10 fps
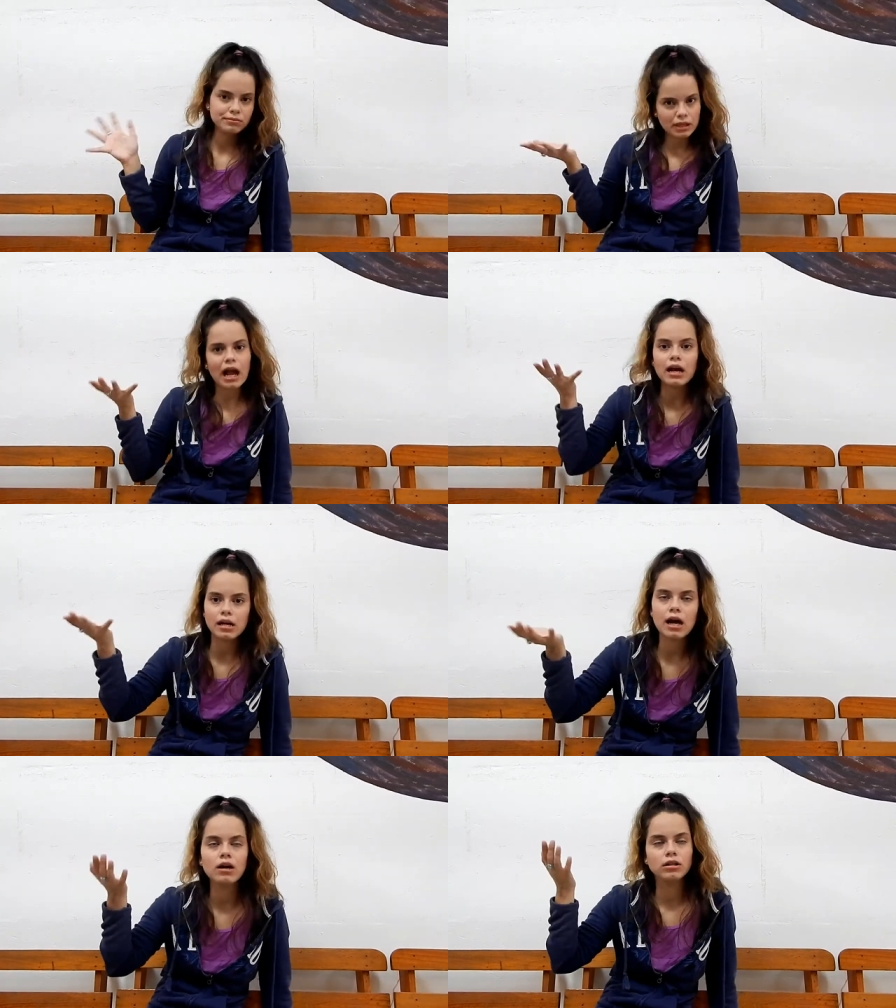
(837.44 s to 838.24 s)
kind
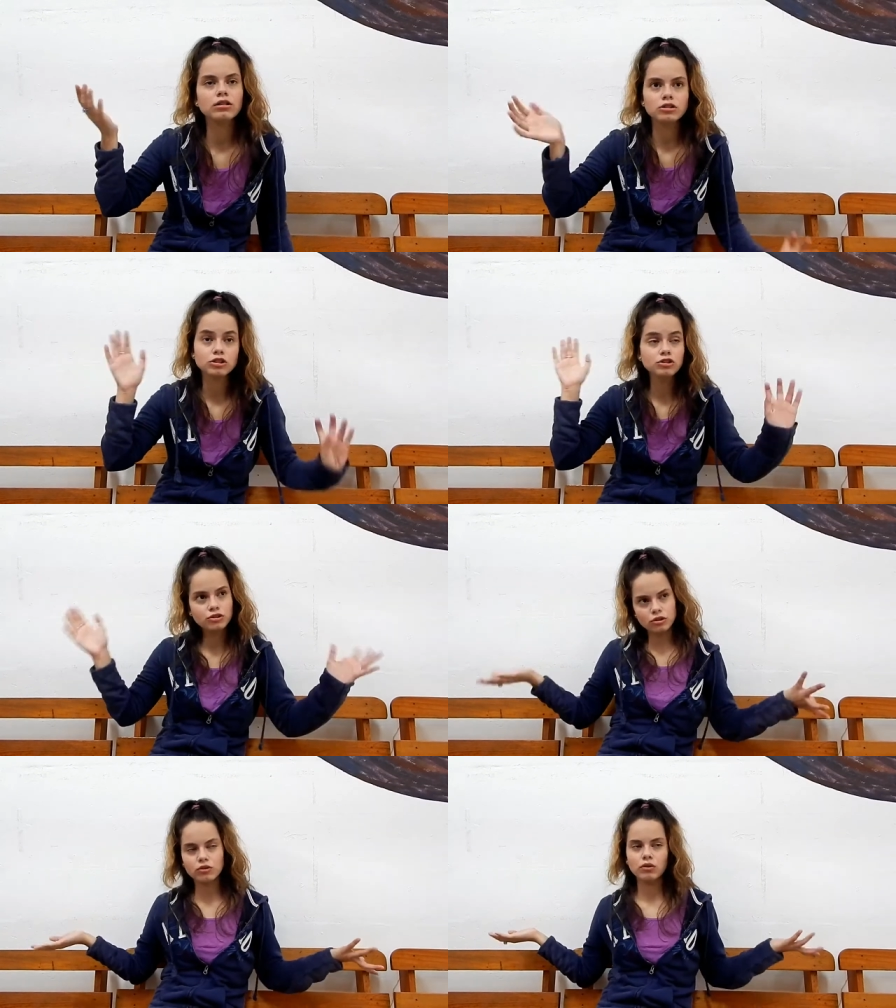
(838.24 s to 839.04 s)
of
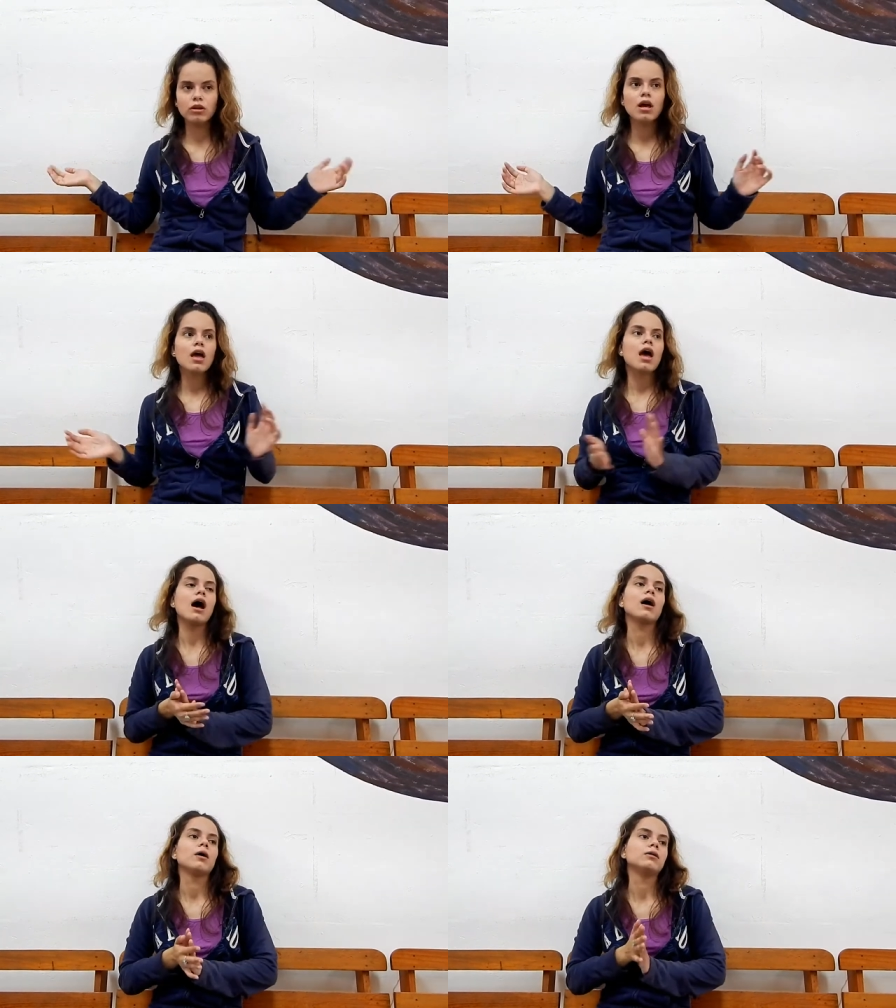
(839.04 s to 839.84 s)
understood,
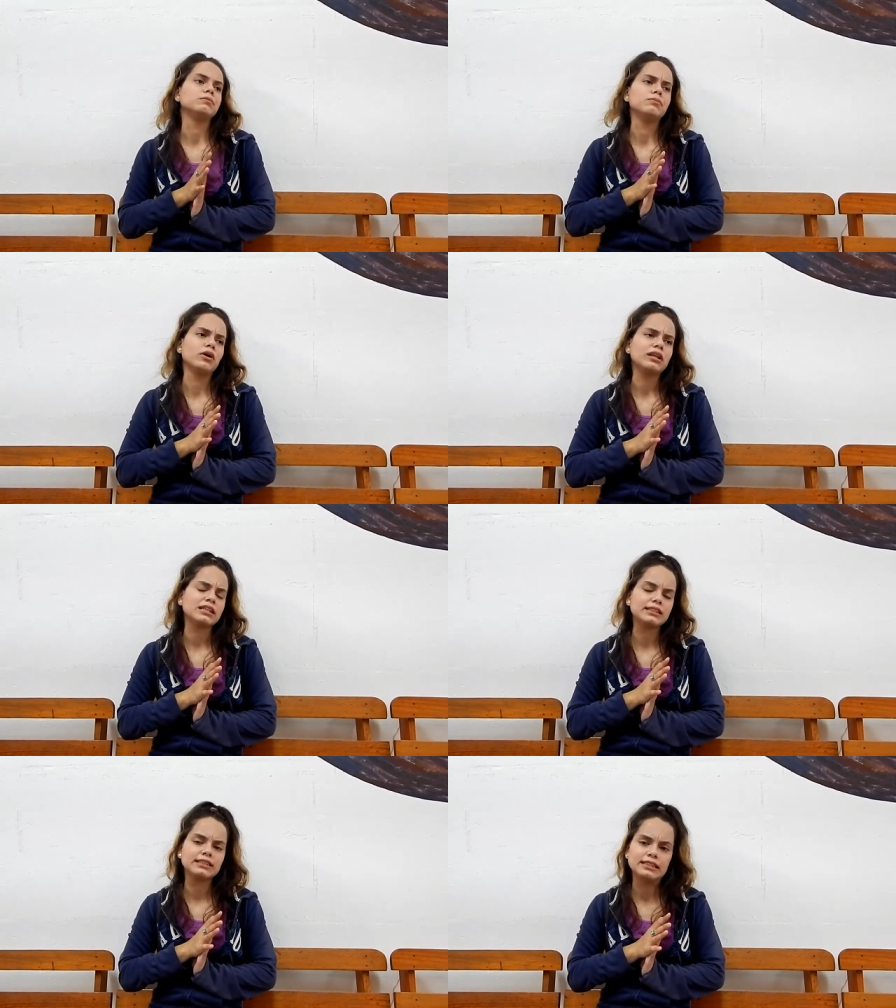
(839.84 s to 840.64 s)
uh, but
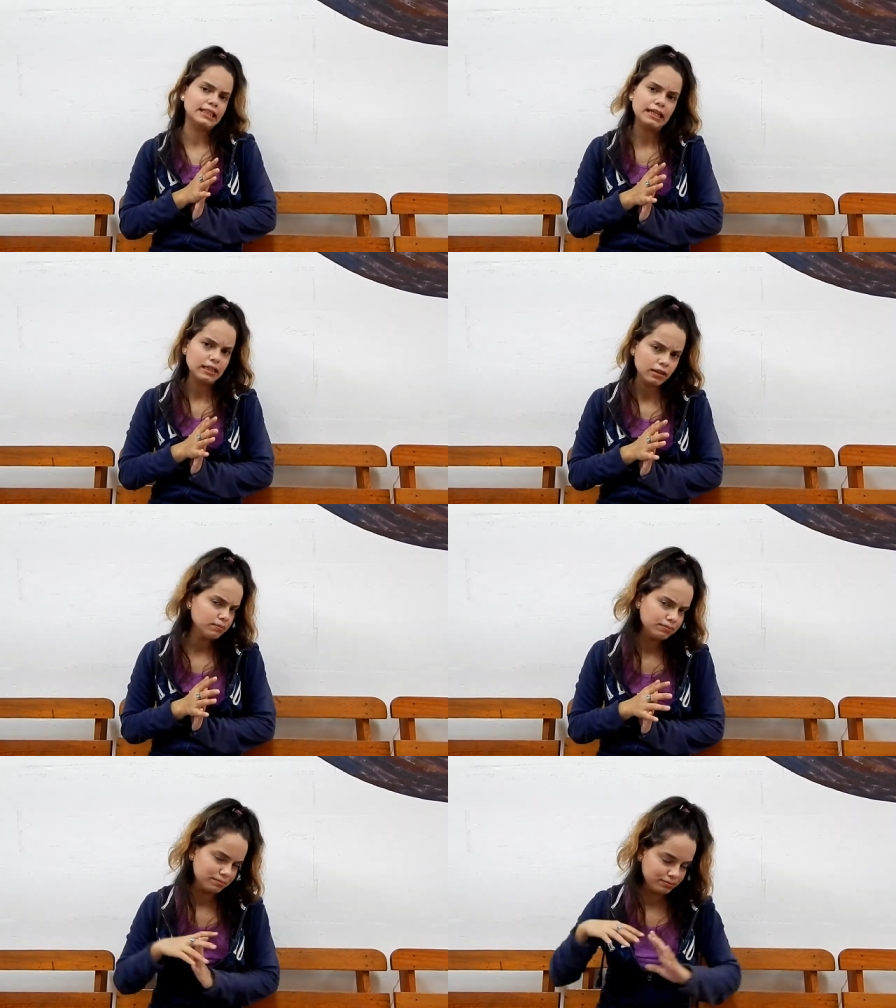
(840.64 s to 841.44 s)
still
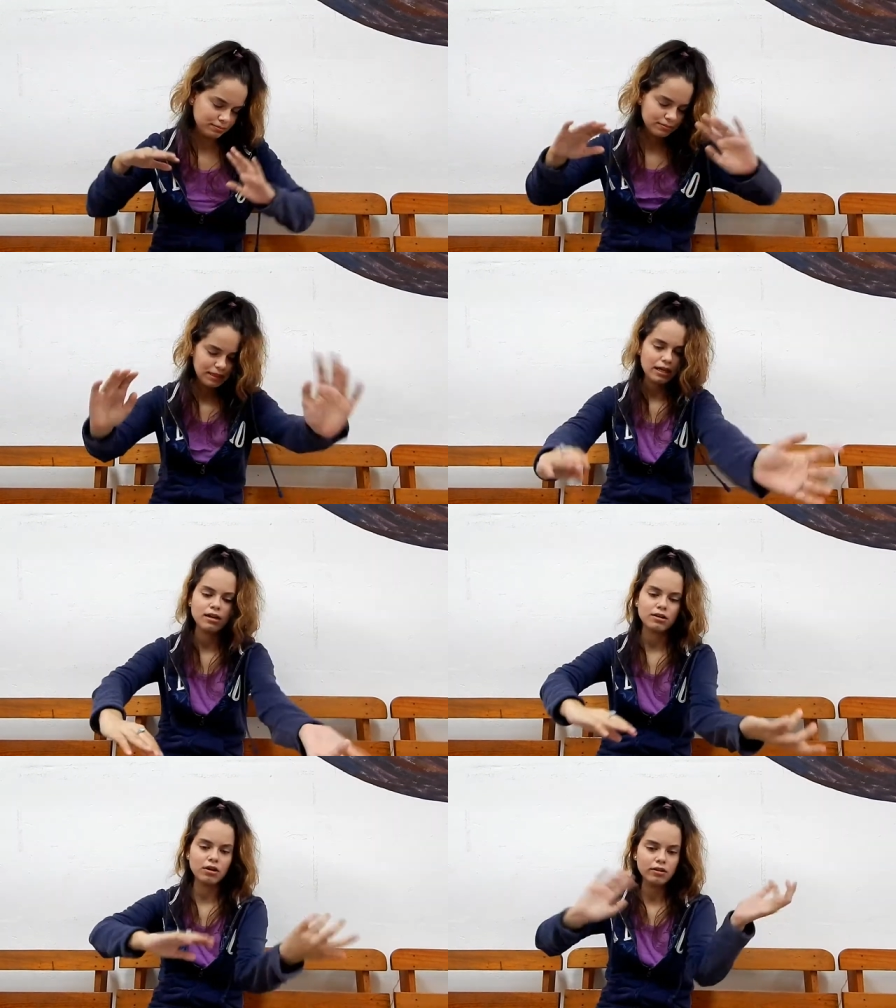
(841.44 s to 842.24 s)

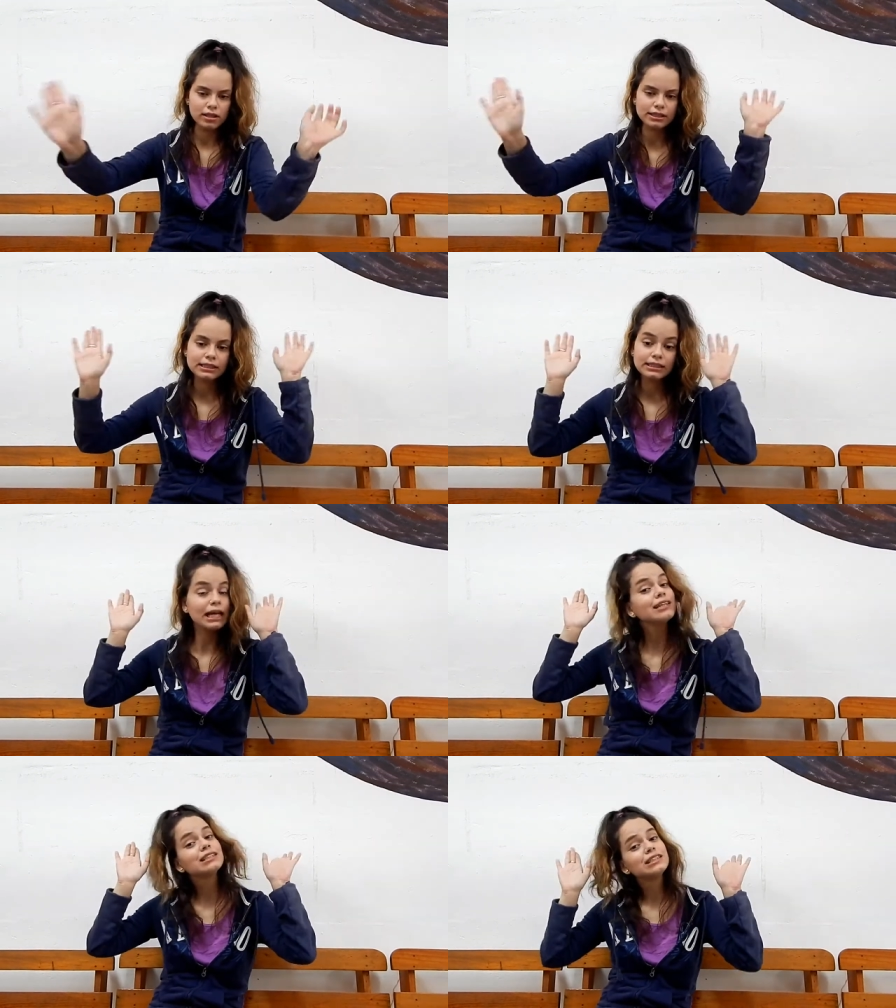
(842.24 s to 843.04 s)
there are other
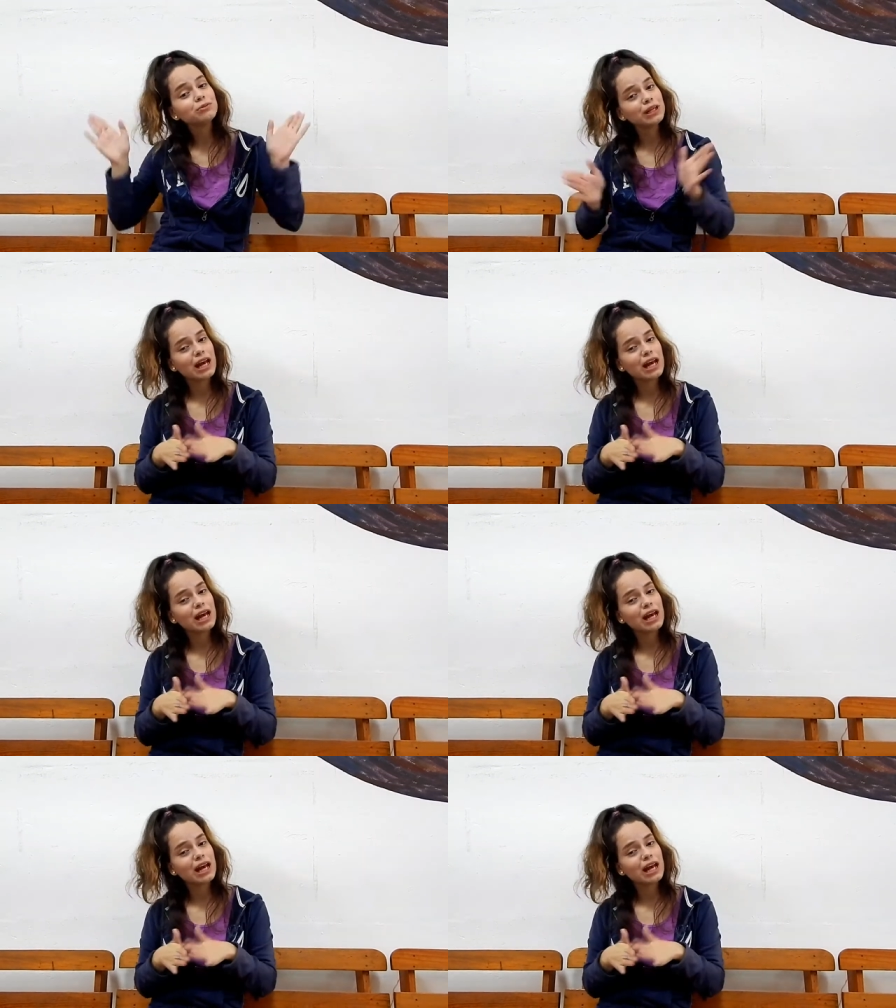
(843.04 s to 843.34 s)
things with